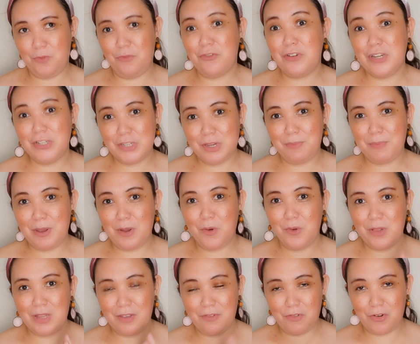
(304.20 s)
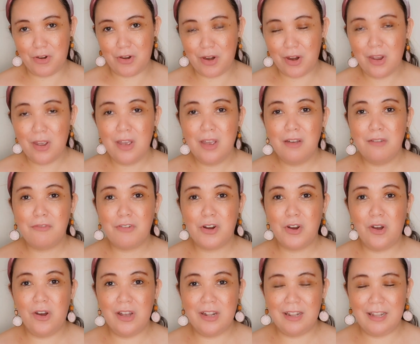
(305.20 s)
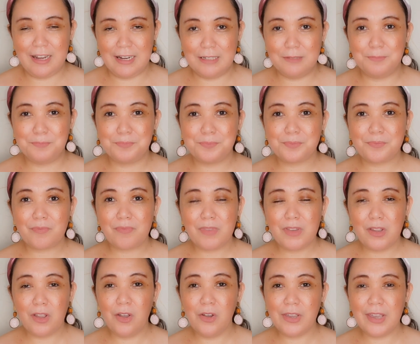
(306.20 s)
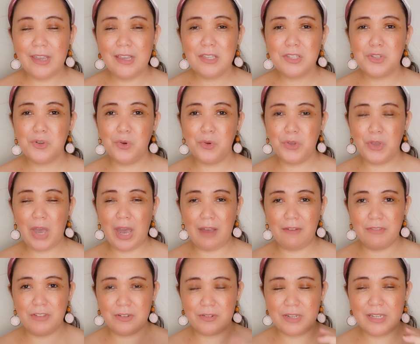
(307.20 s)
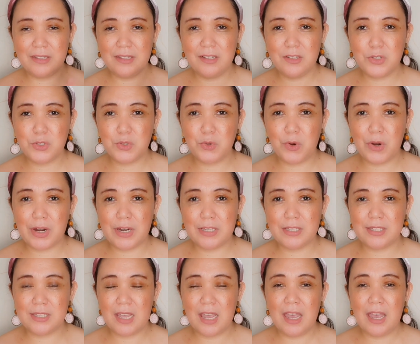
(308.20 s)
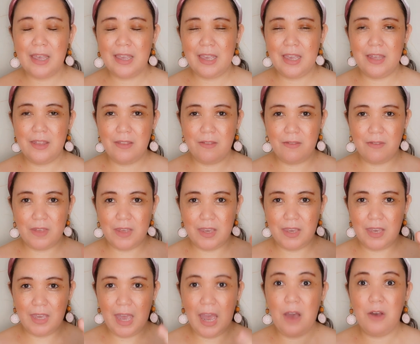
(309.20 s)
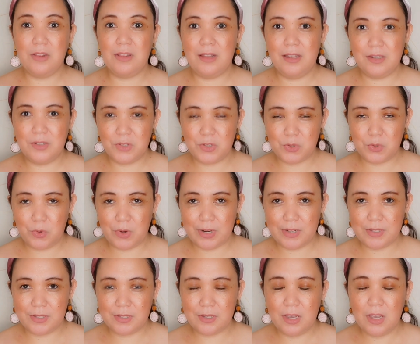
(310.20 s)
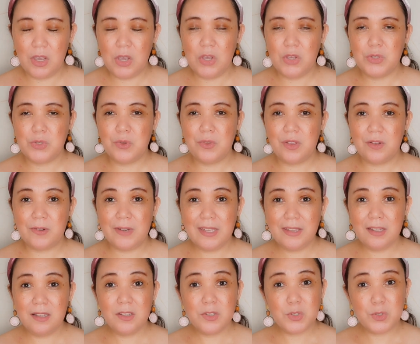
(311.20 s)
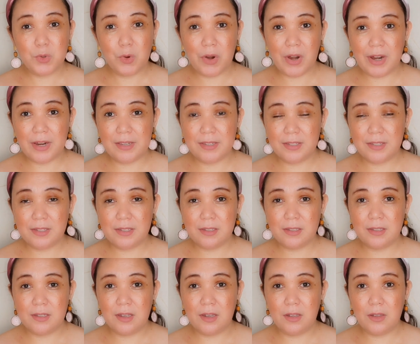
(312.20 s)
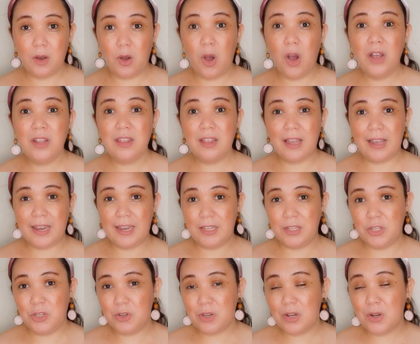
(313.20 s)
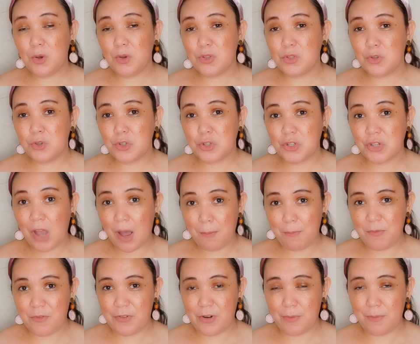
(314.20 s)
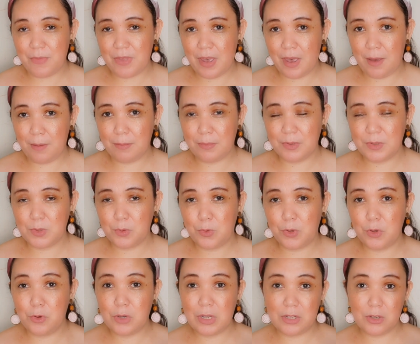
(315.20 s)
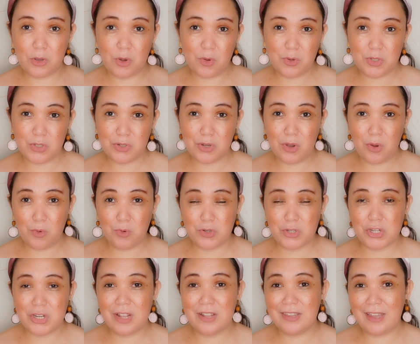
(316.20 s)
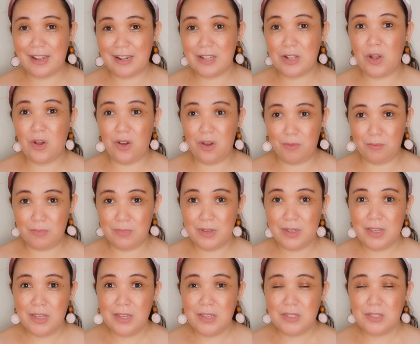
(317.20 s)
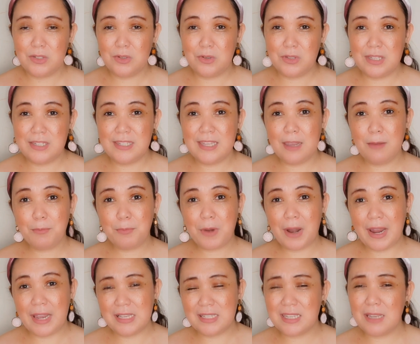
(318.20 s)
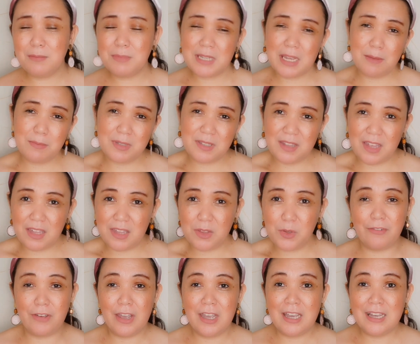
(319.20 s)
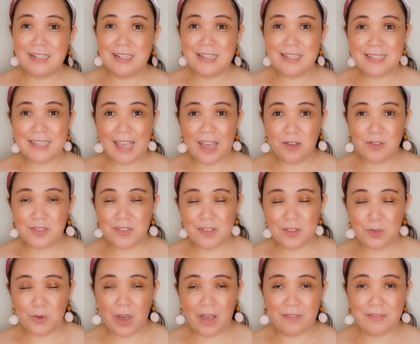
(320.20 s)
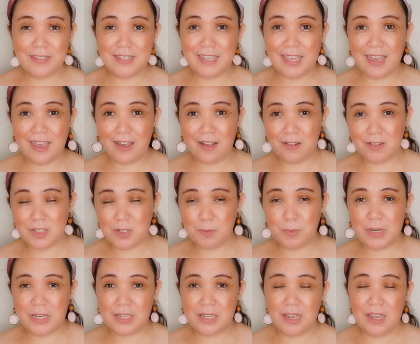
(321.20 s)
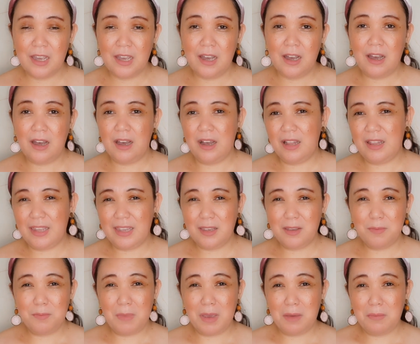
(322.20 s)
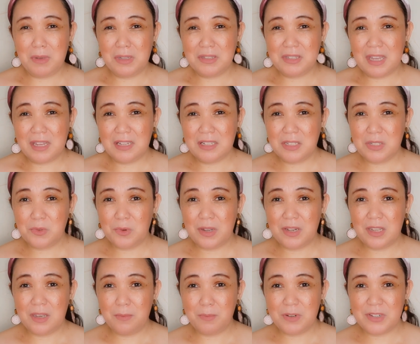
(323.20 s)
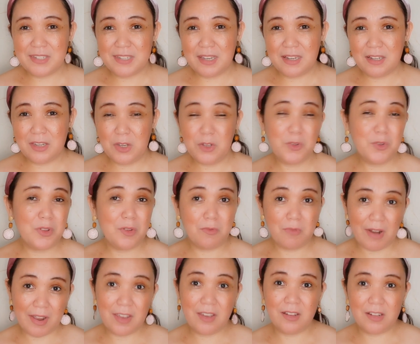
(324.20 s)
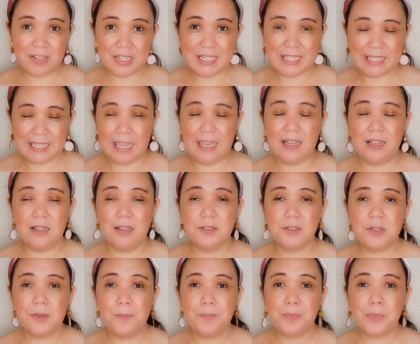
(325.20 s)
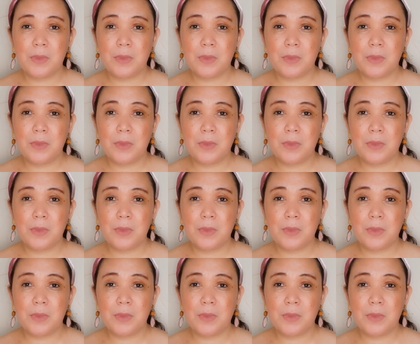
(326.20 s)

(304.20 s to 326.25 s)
free shipping only for online. Okay, so you have the retail stores and the outlet stores. So the retail stores online, you can also shop from them. So you can go to coach.com. So the same price. Sometimes they do have discounts, they do have sales, but like maybe 10-20%, the regular sales.